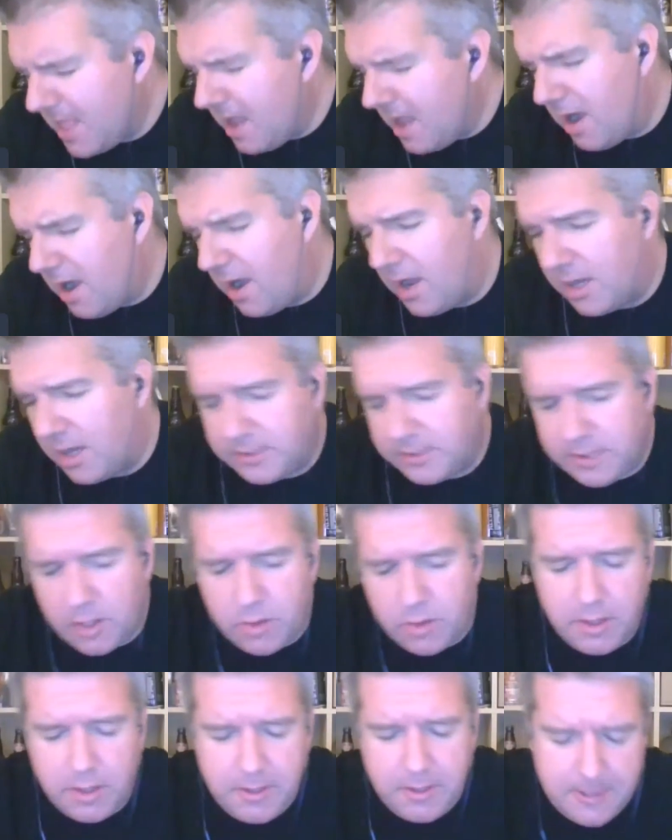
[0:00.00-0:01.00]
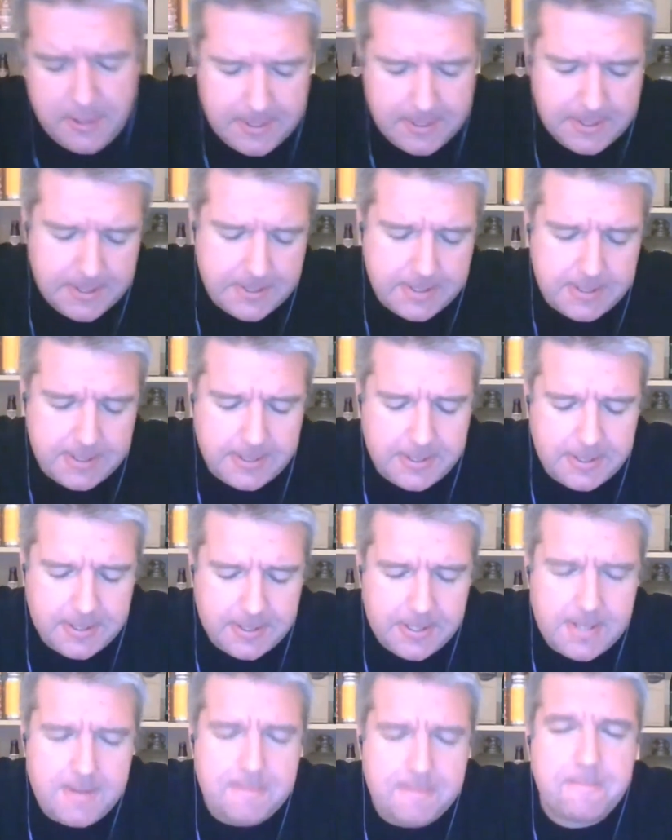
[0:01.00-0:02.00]
Ah, so good.
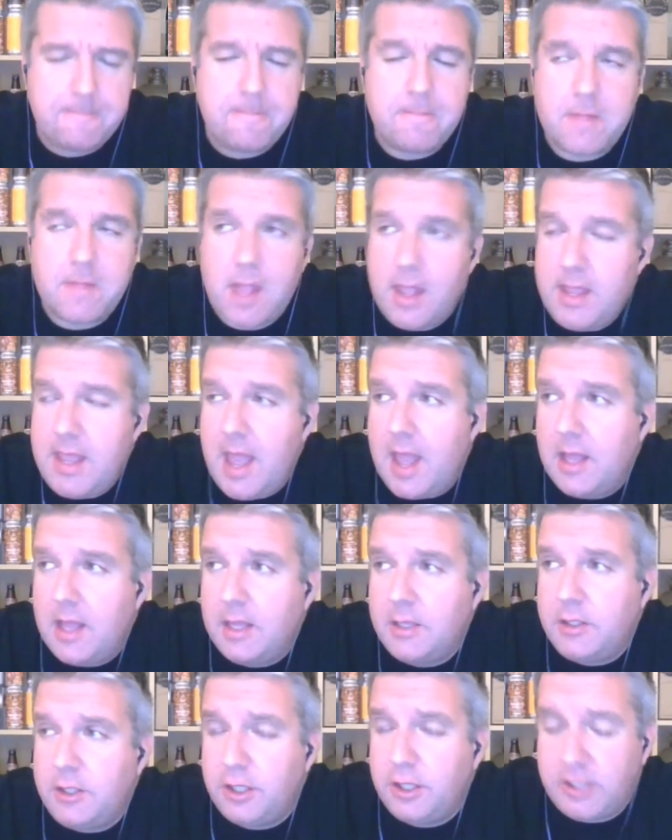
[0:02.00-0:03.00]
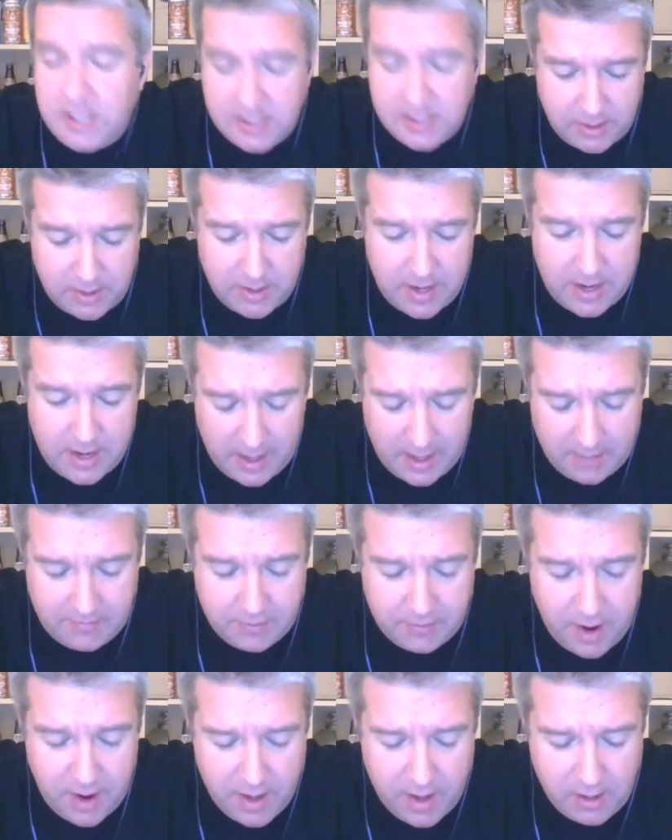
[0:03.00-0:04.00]
Yeah, just as a, a
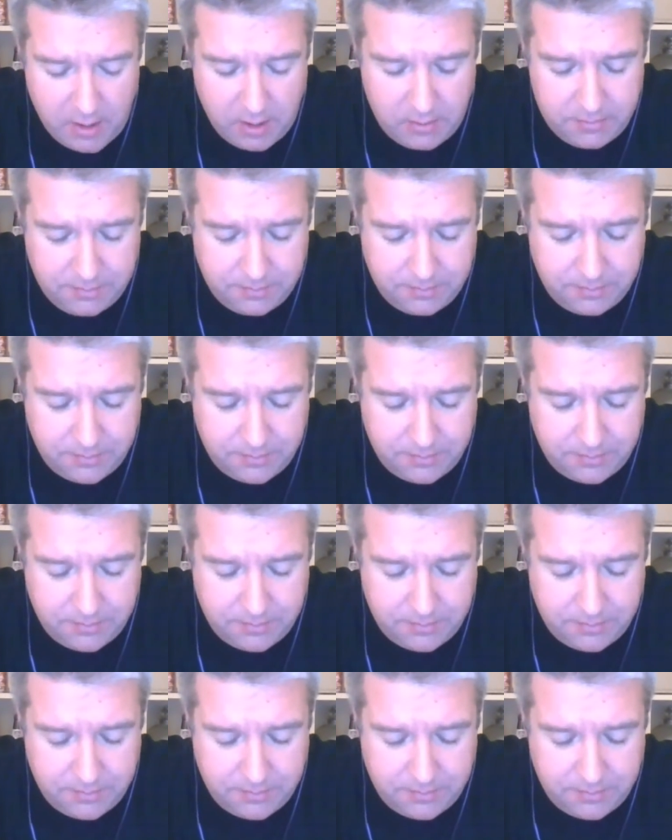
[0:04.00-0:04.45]
left triangle.